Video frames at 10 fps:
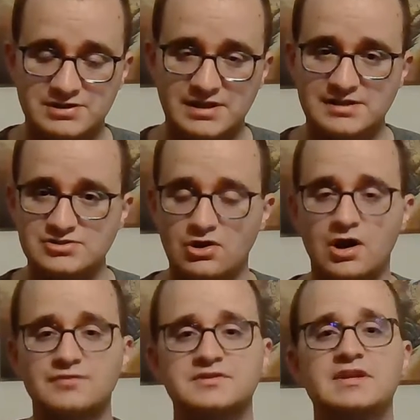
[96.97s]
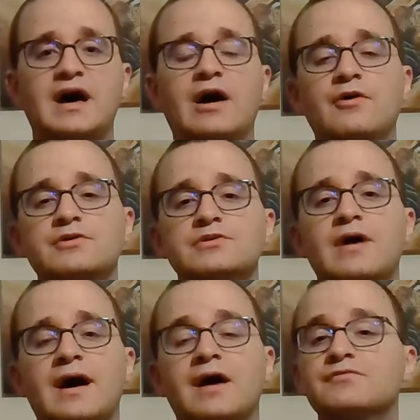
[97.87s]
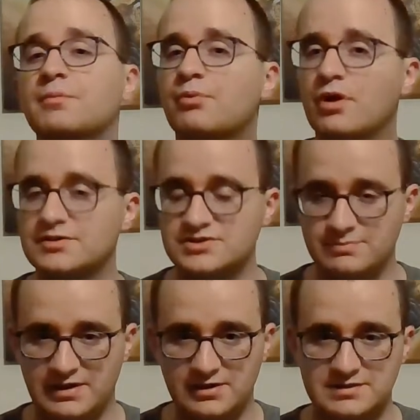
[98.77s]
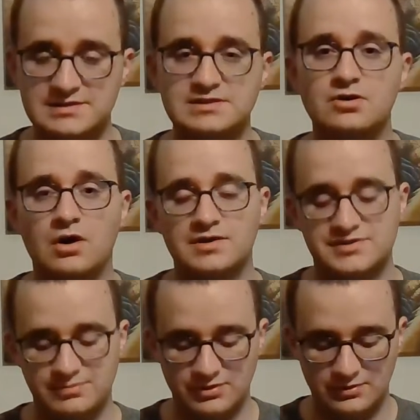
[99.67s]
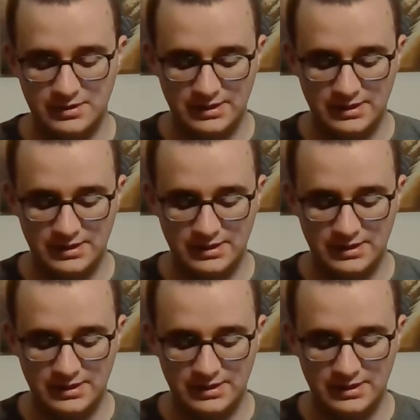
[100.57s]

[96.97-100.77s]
and that's often how you have the prosperity gospel